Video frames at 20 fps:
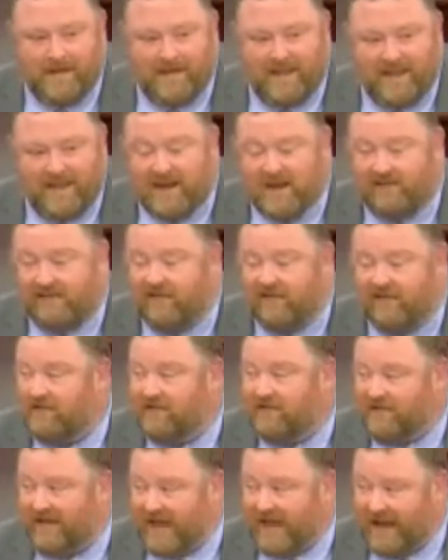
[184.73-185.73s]
And a
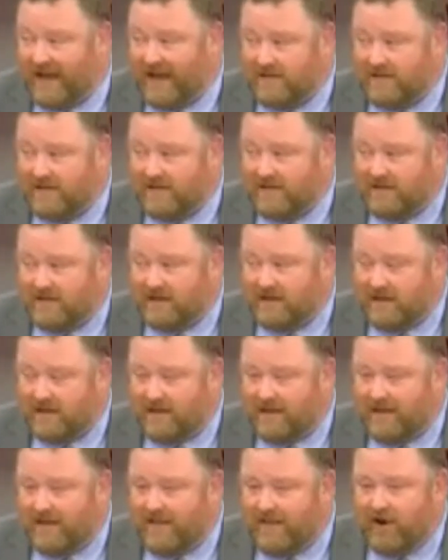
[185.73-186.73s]
fun fact,
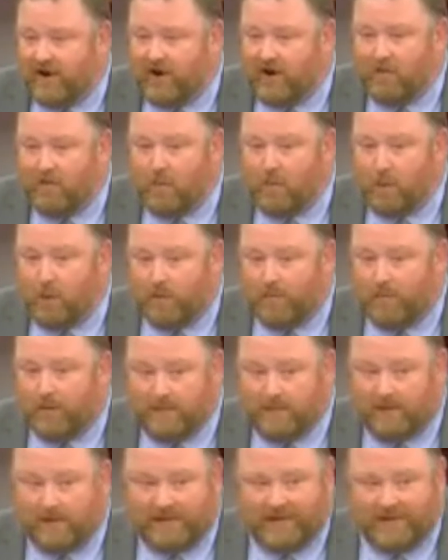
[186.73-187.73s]
there are more
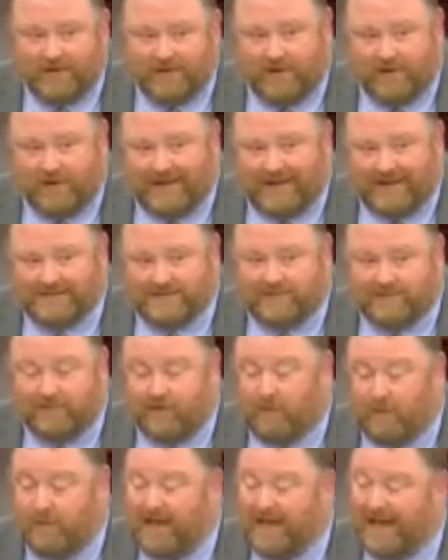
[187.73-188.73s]
people in your class
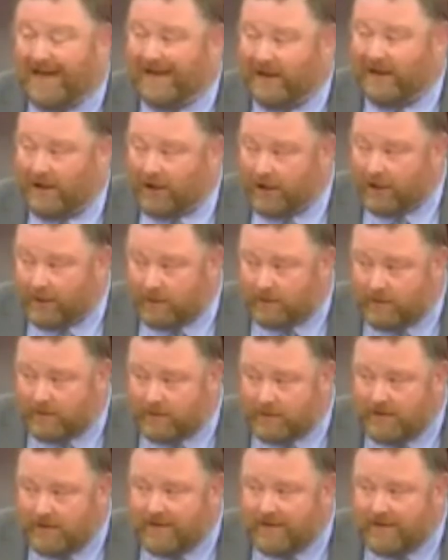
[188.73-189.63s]
from Idaho